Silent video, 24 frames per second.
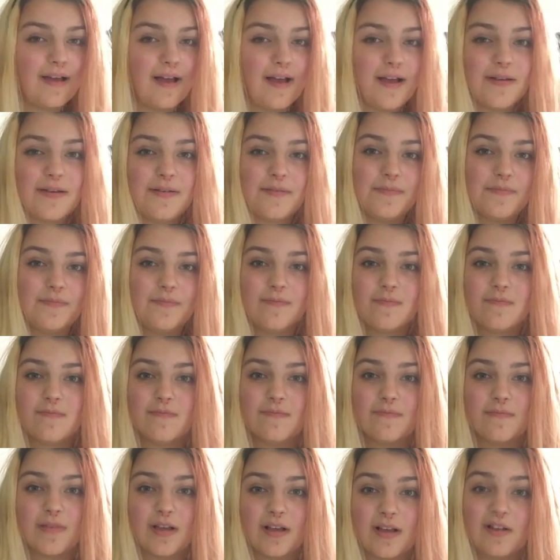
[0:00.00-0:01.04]
I
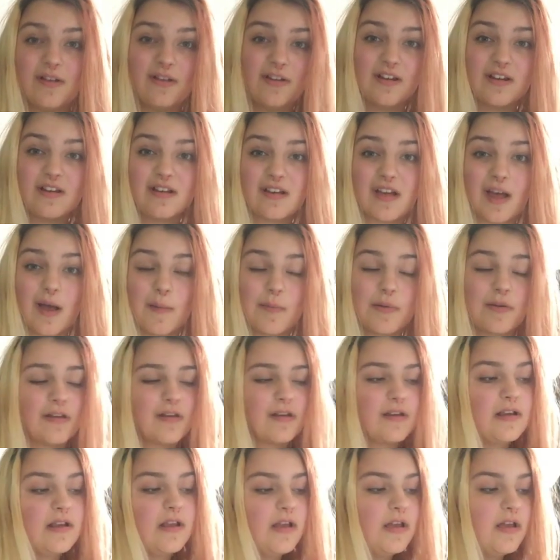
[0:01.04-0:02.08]
included a
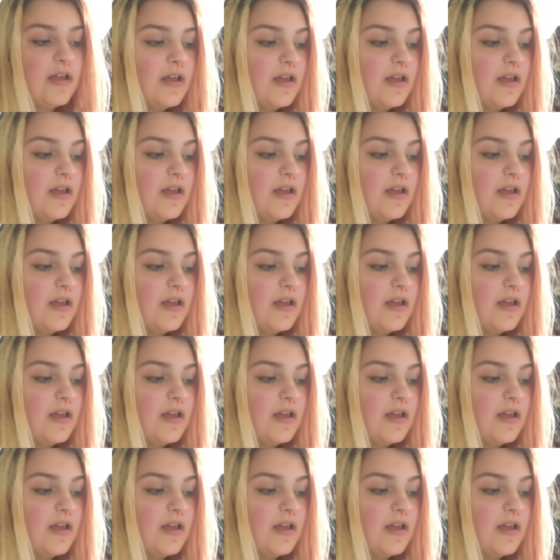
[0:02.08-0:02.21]
caption,